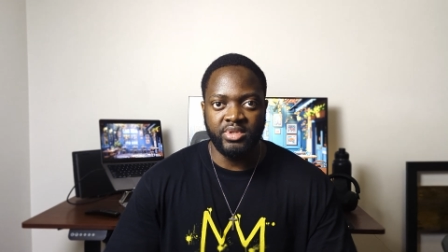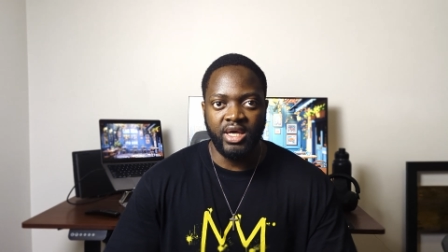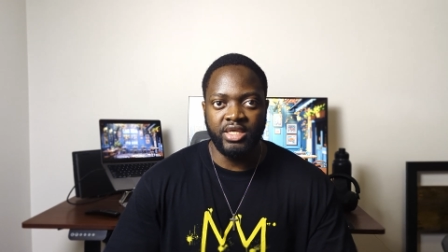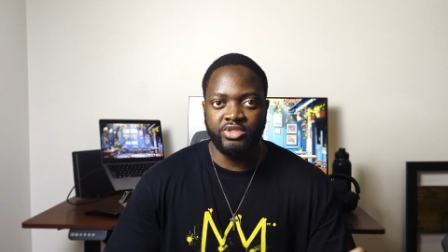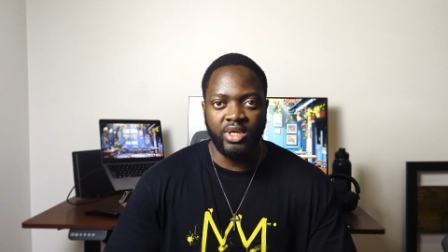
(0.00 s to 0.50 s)

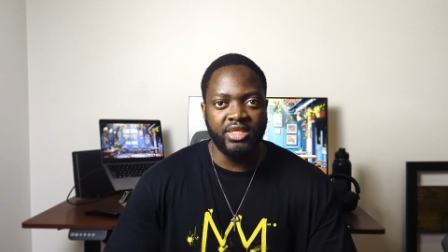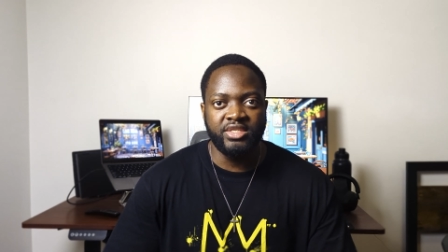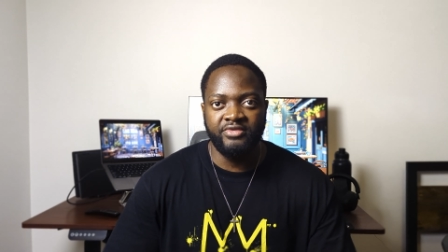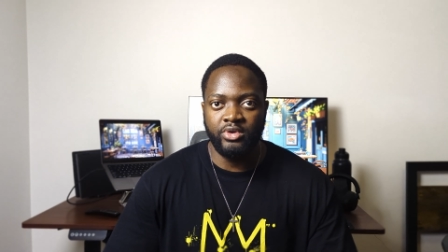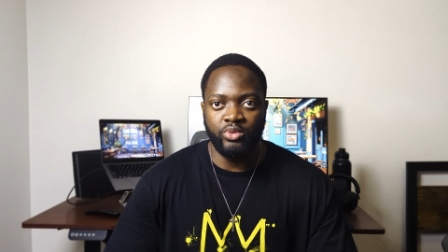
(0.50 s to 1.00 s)
I tried
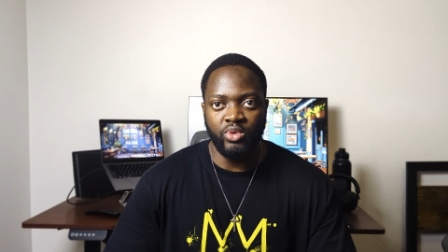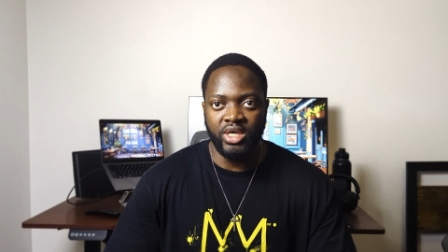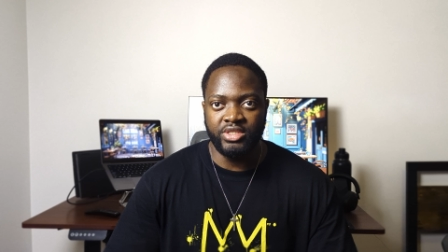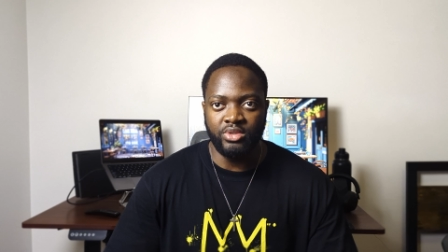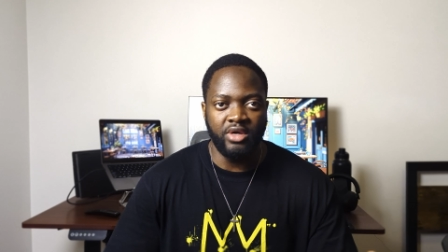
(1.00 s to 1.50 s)
several
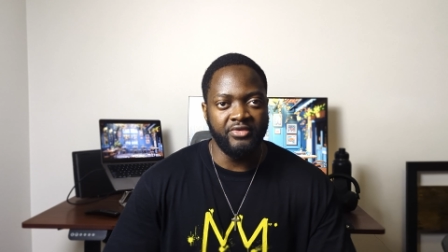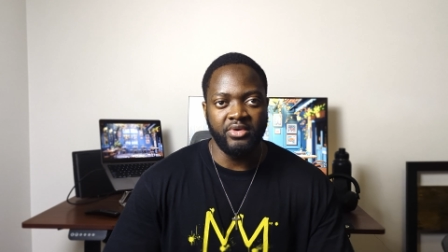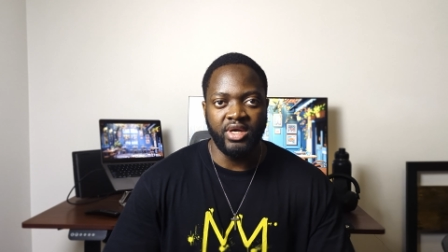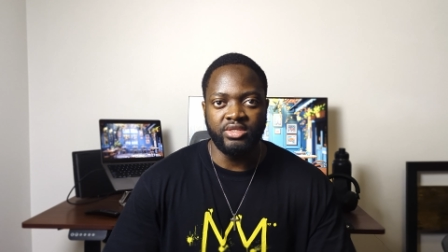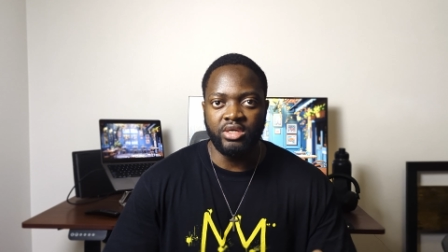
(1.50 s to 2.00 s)
ways to
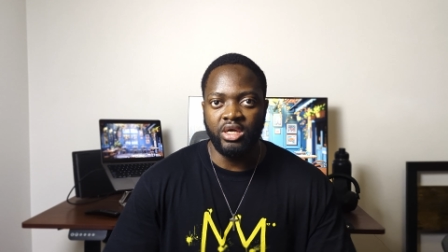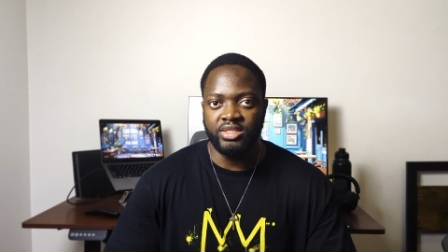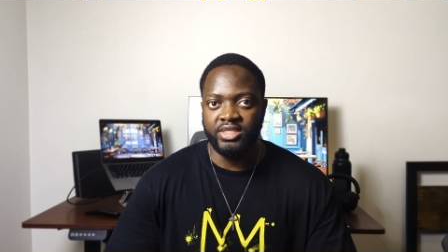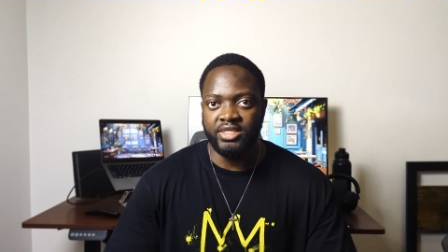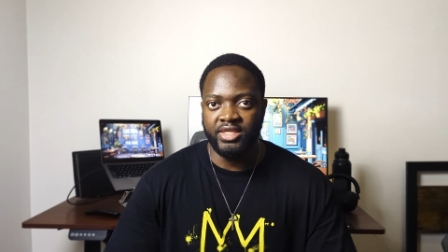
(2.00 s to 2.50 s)
override the
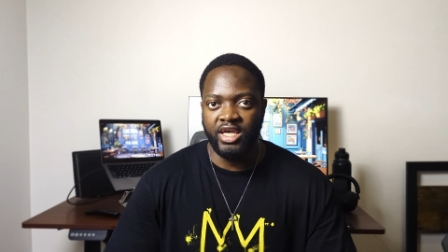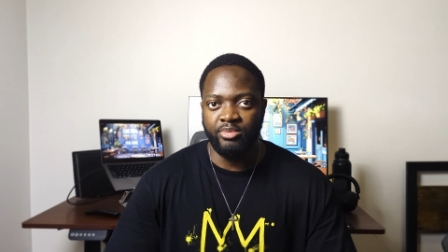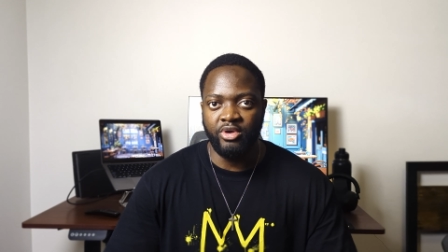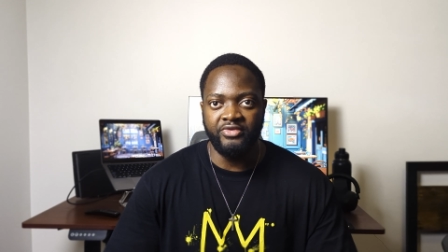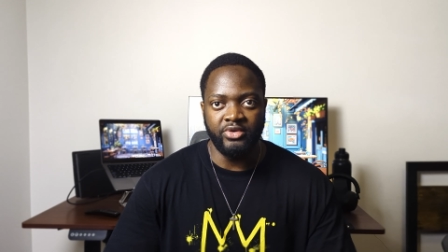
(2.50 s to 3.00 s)
content
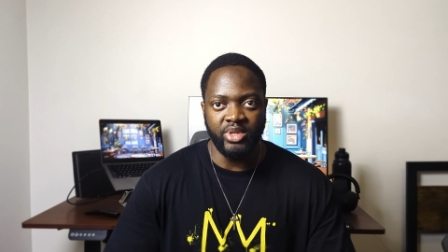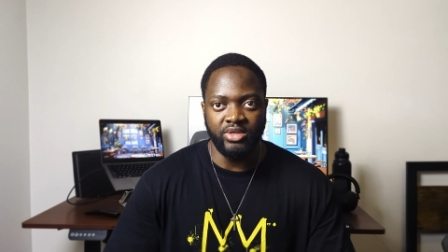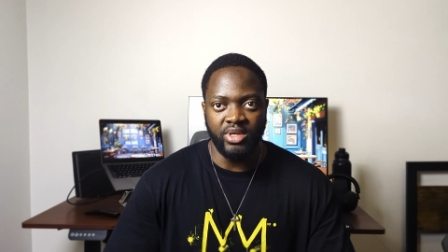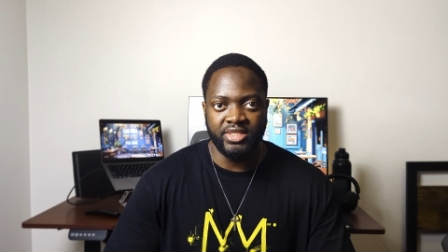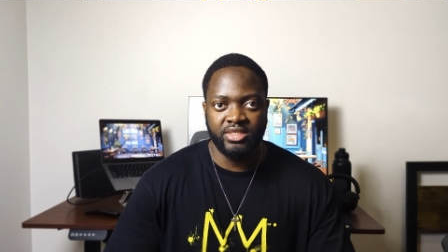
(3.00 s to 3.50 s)
type of the request,